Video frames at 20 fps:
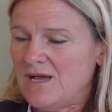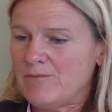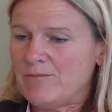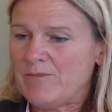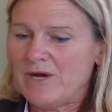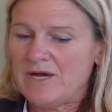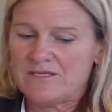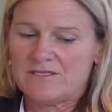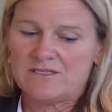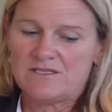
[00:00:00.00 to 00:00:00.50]

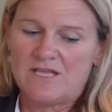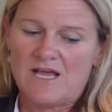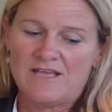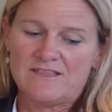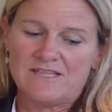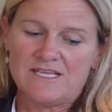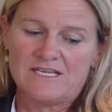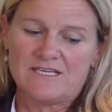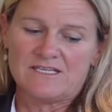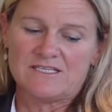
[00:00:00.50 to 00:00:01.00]
But I
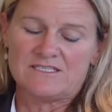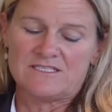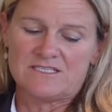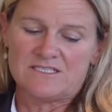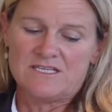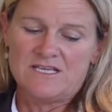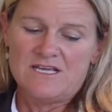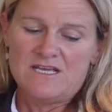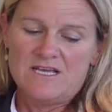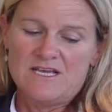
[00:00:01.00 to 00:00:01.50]
think
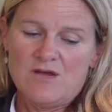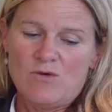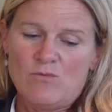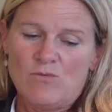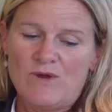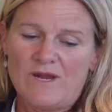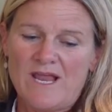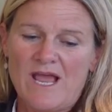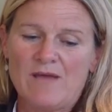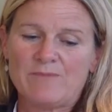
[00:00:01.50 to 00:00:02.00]

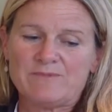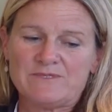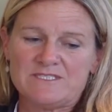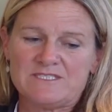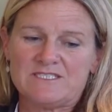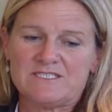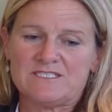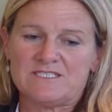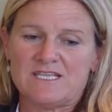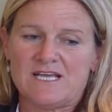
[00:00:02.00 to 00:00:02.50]
what happens
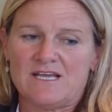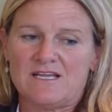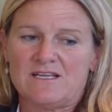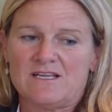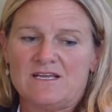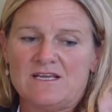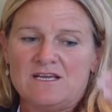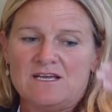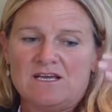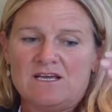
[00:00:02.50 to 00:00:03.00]
is
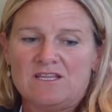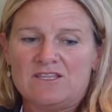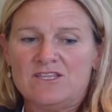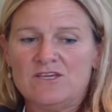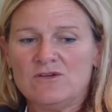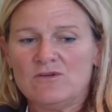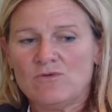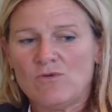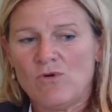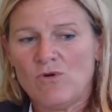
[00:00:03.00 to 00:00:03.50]
that
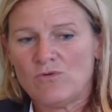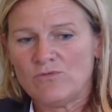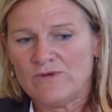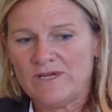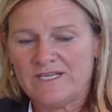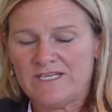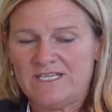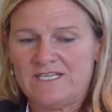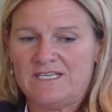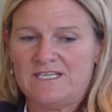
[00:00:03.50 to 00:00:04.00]
they're
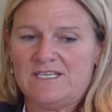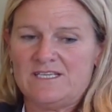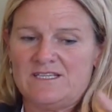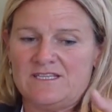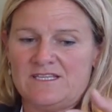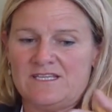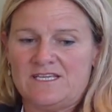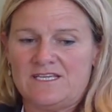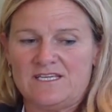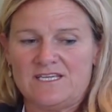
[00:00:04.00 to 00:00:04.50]
already in
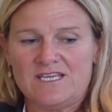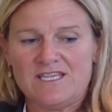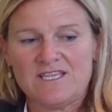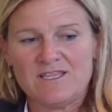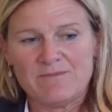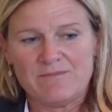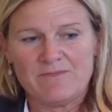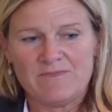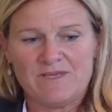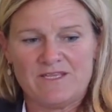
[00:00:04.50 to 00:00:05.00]

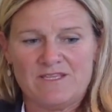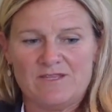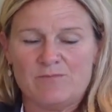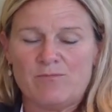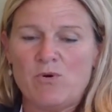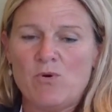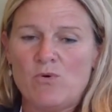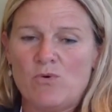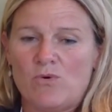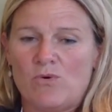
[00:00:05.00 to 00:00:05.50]
the
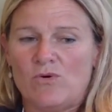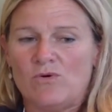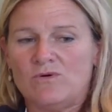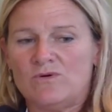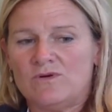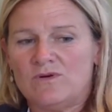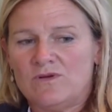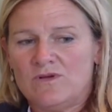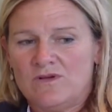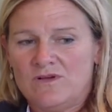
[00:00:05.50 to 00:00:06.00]
pool.
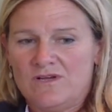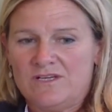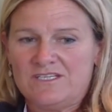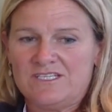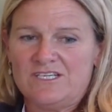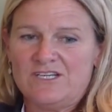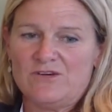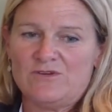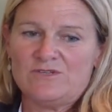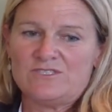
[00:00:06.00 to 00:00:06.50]

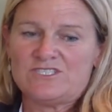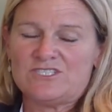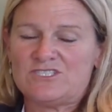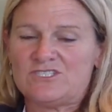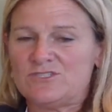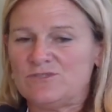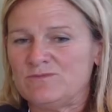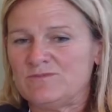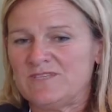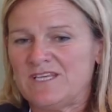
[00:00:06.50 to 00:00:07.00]
It's
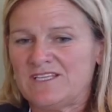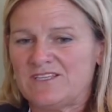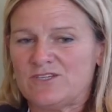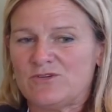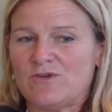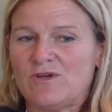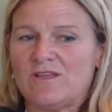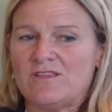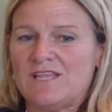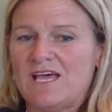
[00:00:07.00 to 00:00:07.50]
assumed that
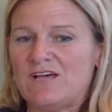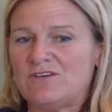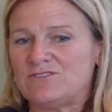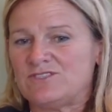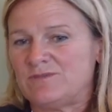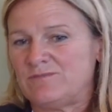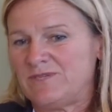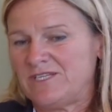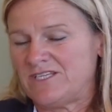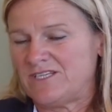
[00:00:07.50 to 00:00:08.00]
they're allowed
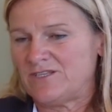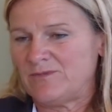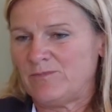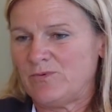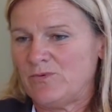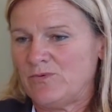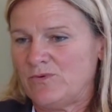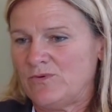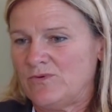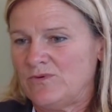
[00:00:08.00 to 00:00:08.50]
to be in the
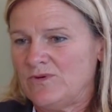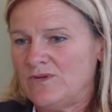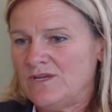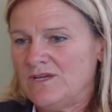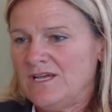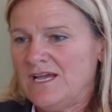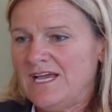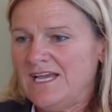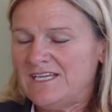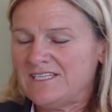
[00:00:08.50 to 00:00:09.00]
pool.
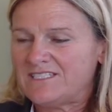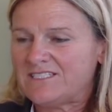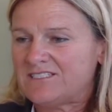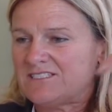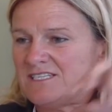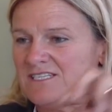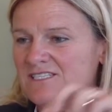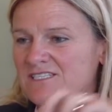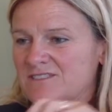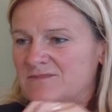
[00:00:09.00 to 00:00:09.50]

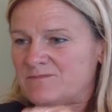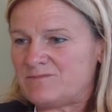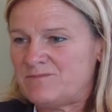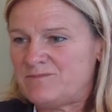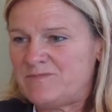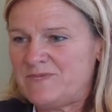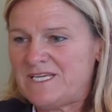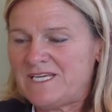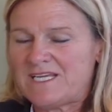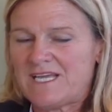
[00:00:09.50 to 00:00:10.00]
It's
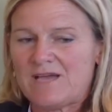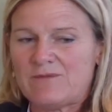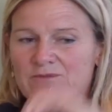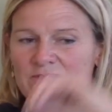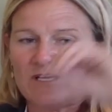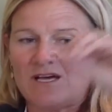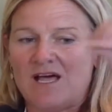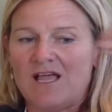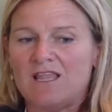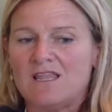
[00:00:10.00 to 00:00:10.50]
being able
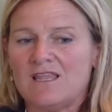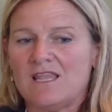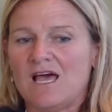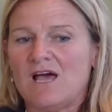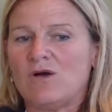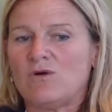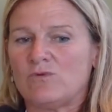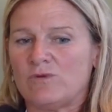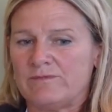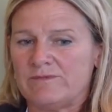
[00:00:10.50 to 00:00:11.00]
to
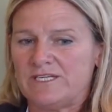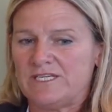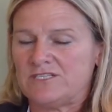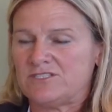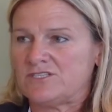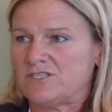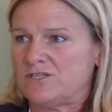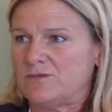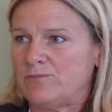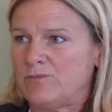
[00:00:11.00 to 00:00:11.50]
allow women
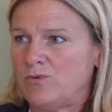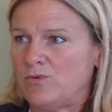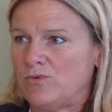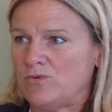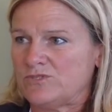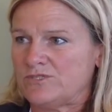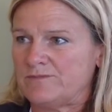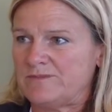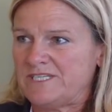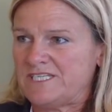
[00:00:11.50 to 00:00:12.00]
into the
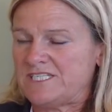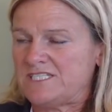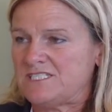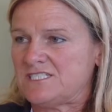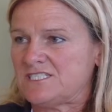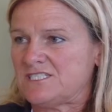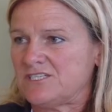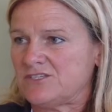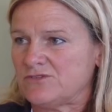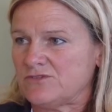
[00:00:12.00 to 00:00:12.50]
pool to be
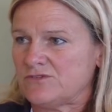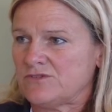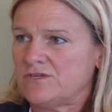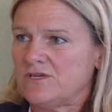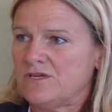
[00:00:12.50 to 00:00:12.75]
considered.